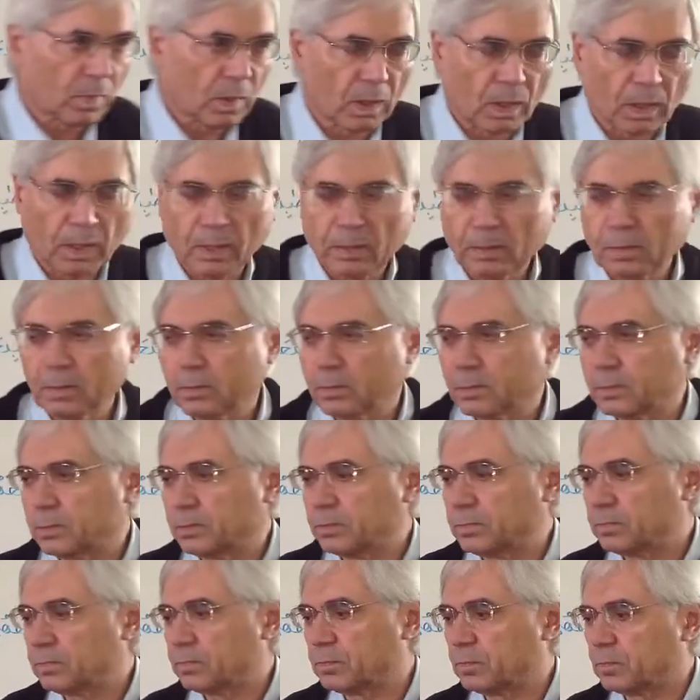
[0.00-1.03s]
Okay.
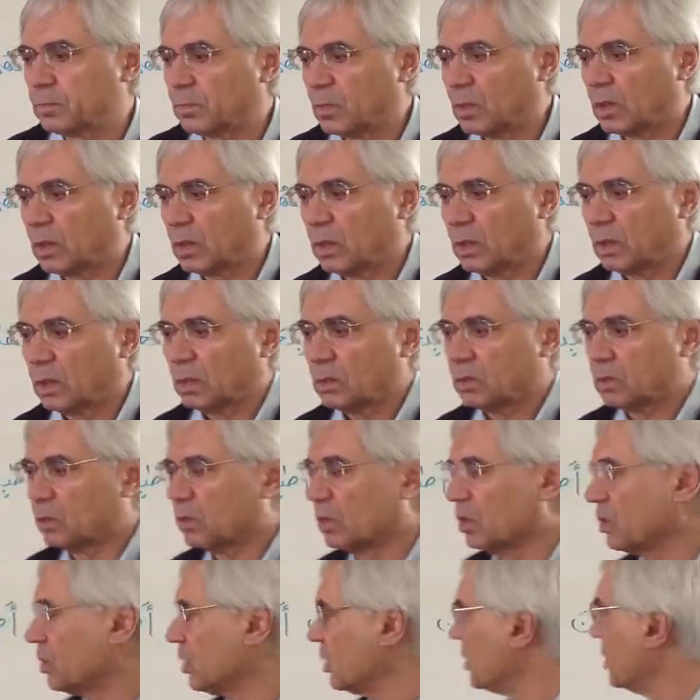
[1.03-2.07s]
So
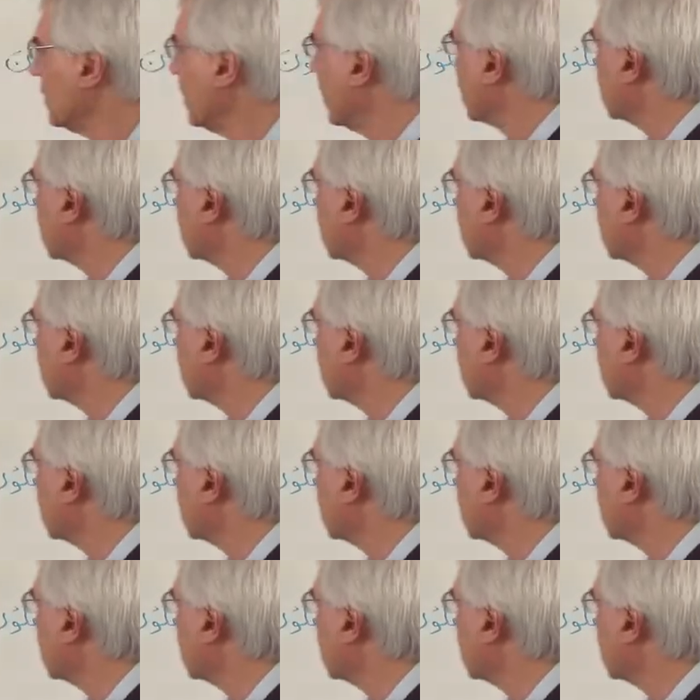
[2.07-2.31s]
this is the